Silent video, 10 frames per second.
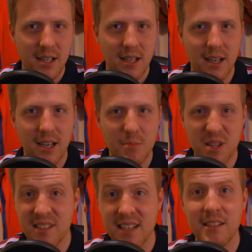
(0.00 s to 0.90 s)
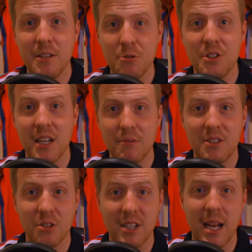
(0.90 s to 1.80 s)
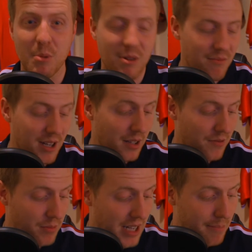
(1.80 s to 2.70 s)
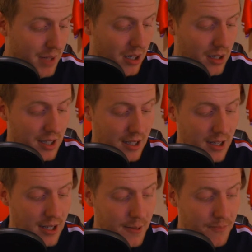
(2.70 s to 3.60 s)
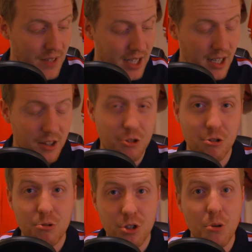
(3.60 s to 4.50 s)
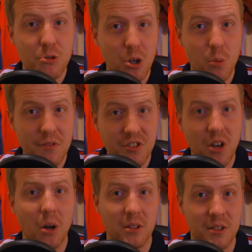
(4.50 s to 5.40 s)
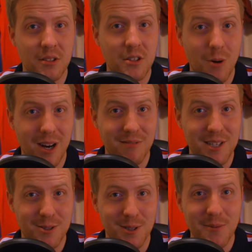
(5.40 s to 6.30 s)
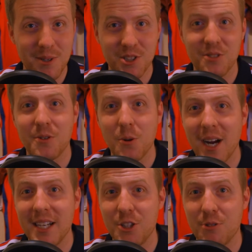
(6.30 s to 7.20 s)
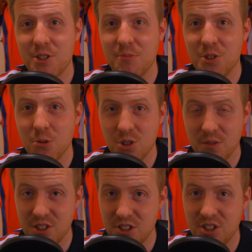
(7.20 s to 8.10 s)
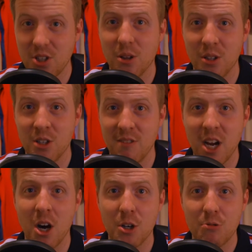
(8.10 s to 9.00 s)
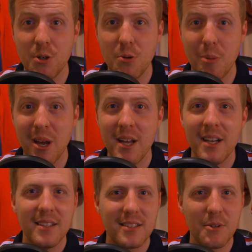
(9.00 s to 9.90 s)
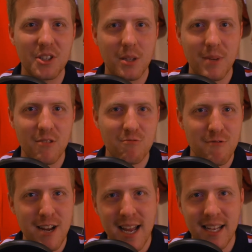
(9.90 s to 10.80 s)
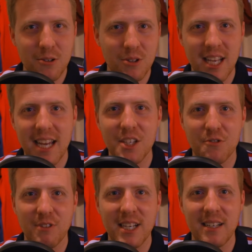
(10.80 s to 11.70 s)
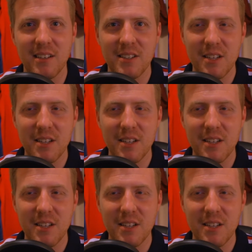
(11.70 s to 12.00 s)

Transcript: But they did lose, you know, they took an hammer in really from Denmark. They drew 2-2 with Scotland quite recently, which is quite an interesting result because obviously Scotland are in our group. So it's going to be a really good gauge for England.